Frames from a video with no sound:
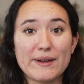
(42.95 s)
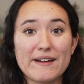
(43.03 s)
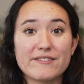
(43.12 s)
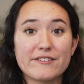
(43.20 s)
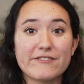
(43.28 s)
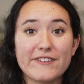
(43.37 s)
We
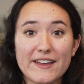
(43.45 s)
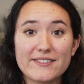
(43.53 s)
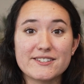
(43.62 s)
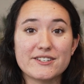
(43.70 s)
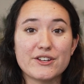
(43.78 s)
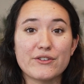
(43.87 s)
have the
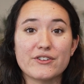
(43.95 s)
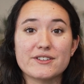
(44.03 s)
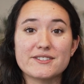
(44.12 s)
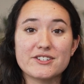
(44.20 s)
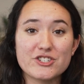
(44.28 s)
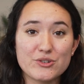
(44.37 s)
faith to know
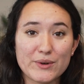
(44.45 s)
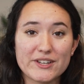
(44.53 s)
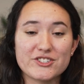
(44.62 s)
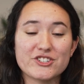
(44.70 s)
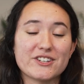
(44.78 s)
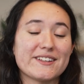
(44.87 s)
their
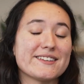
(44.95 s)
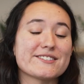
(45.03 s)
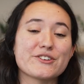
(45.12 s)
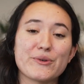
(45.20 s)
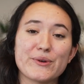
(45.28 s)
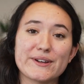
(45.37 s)
situation
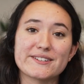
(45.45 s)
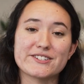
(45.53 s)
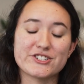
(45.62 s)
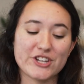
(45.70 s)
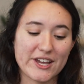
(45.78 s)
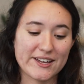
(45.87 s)
is going
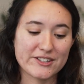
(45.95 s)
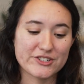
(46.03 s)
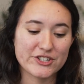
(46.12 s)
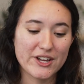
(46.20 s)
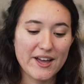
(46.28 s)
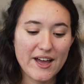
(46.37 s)
to
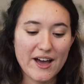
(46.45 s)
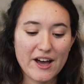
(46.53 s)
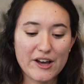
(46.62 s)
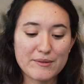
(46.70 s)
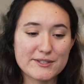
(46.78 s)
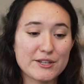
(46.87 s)
change.
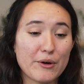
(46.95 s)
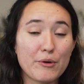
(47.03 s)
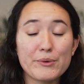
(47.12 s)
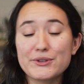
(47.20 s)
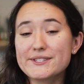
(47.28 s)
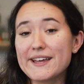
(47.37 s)
Um, so
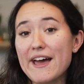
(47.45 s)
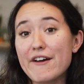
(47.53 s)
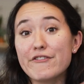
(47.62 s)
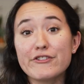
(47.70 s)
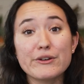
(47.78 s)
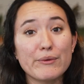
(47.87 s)
almost
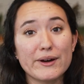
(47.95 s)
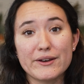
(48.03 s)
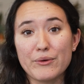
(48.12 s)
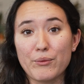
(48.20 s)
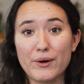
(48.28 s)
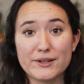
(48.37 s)

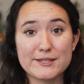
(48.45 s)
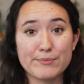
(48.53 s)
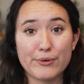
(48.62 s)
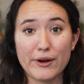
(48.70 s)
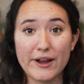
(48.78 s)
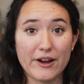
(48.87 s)
everyone wants
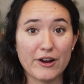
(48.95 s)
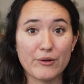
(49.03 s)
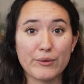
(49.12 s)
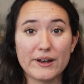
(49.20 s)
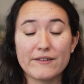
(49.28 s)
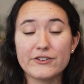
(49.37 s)
prayer
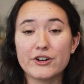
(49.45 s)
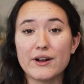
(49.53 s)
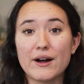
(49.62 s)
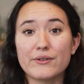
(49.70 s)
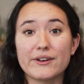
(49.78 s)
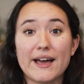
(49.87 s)
whenever you're
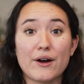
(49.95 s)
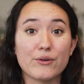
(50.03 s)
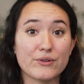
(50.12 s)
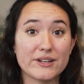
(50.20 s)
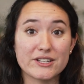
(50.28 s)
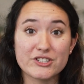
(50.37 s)
out in
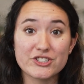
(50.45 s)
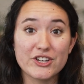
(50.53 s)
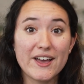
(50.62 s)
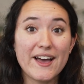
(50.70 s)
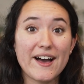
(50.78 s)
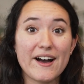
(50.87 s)
outreach.
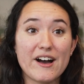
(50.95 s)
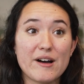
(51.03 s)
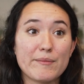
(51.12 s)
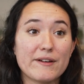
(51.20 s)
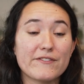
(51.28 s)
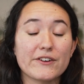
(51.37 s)

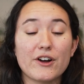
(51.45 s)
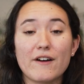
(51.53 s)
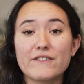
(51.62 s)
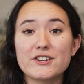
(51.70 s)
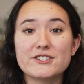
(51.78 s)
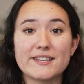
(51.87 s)
Um, if the
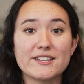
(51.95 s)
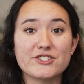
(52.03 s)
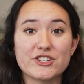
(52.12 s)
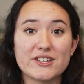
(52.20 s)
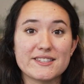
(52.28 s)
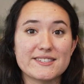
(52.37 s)

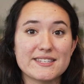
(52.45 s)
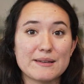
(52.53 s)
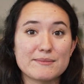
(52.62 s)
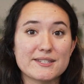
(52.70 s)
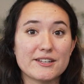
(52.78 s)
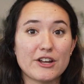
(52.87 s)
conversation
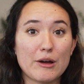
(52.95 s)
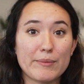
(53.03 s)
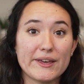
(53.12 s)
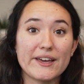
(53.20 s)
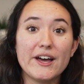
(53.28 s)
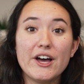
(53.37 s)
seems to not
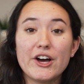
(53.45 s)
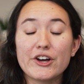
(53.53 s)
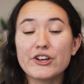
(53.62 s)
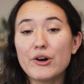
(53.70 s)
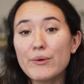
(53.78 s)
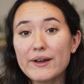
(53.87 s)
be
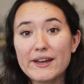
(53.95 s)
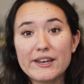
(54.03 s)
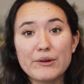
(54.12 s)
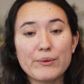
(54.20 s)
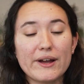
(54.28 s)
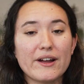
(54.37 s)
going
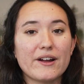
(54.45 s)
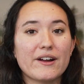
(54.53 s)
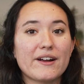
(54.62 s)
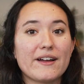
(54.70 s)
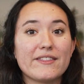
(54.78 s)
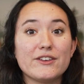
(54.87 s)

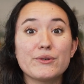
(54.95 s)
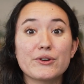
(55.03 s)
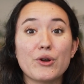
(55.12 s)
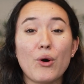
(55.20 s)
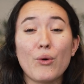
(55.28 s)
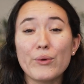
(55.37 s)
anywhere, you
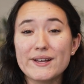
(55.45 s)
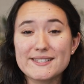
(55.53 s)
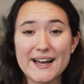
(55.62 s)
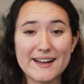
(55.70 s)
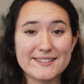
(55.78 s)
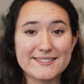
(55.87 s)
can always
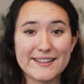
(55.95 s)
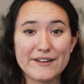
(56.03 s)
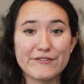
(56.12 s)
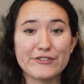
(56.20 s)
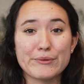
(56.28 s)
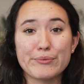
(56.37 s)
ask
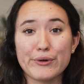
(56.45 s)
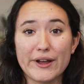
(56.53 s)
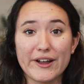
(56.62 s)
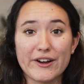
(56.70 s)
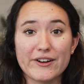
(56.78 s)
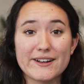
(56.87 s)
them for
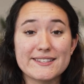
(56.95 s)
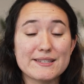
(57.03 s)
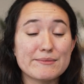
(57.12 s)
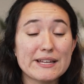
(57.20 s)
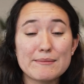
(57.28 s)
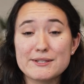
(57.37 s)
prayer. And
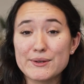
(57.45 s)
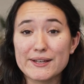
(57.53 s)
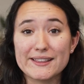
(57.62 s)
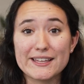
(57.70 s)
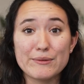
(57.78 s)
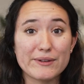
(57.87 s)
sometimes you
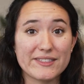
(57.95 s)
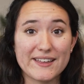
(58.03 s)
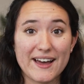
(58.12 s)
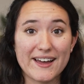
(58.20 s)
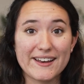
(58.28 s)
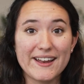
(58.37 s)
can lead with
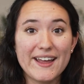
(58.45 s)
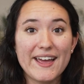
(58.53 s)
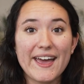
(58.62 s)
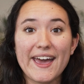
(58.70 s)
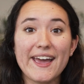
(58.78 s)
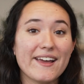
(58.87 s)
that.
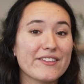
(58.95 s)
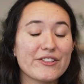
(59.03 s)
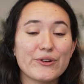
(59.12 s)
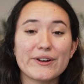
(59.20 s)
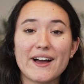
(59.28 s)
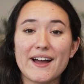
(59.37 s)
Hey, the
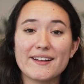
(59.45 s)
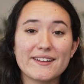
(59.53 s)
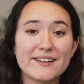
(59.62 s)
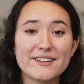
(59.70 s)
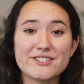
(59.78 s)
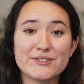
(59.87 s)
Lord
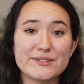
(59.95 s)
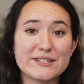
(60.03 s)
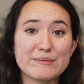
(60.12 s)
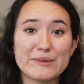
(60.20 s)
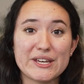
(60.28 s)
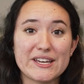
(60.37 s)
highlighted you
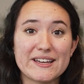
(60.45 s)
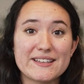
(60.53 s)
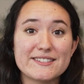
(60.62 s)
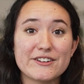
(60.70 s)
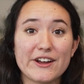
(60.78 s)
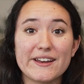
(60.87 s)
to me.
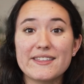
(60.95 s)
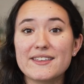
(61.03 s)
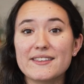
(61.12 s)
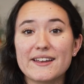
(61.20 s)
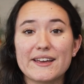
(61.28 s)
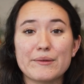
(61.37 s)
Is there
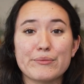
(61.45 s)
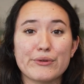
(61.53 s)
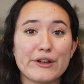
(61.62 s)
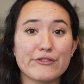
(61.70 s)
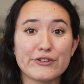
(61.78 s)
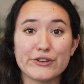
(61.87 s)
anything that I can
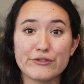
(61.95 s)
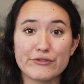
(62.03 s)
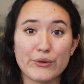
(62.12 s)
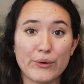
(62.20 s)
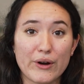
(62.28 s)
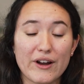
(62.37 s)
pray for you
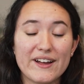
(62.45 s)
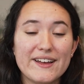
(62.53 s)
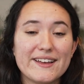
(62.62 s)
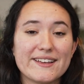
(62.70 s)
for?